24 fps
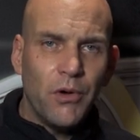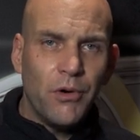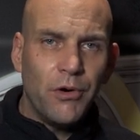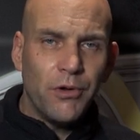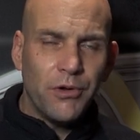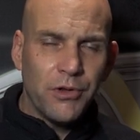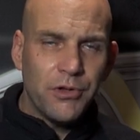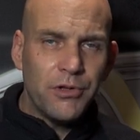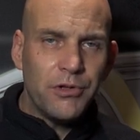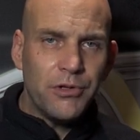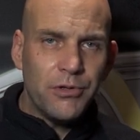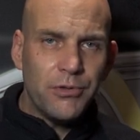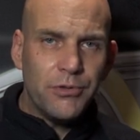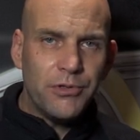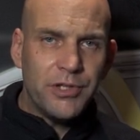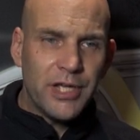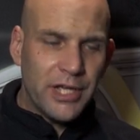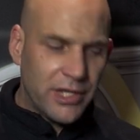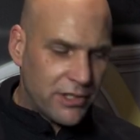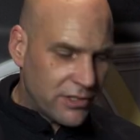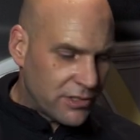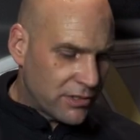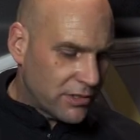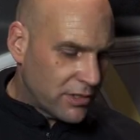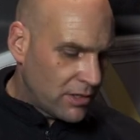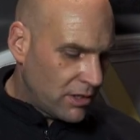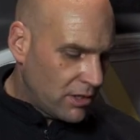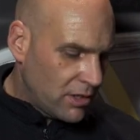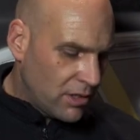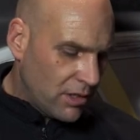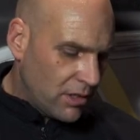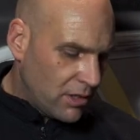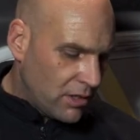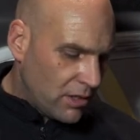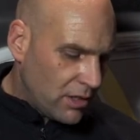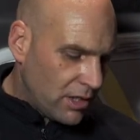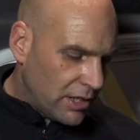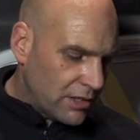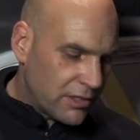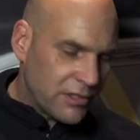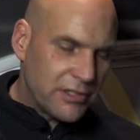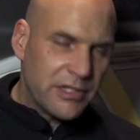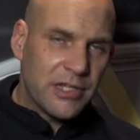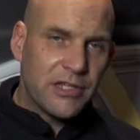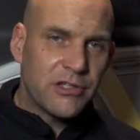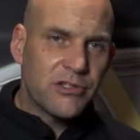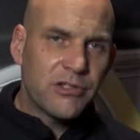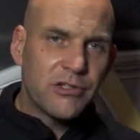on a new disc, and the
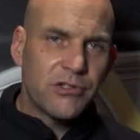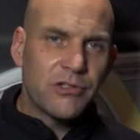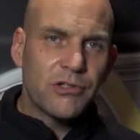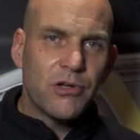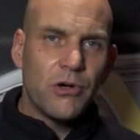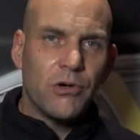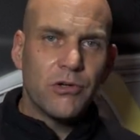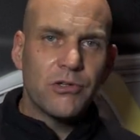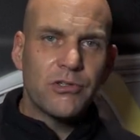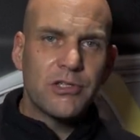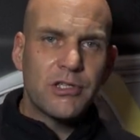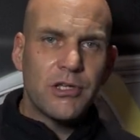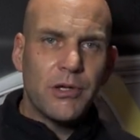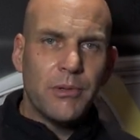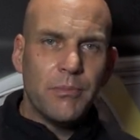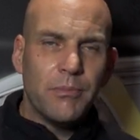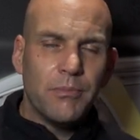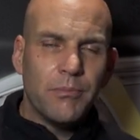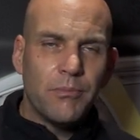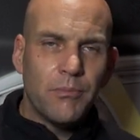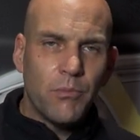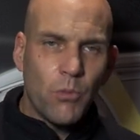disc has got some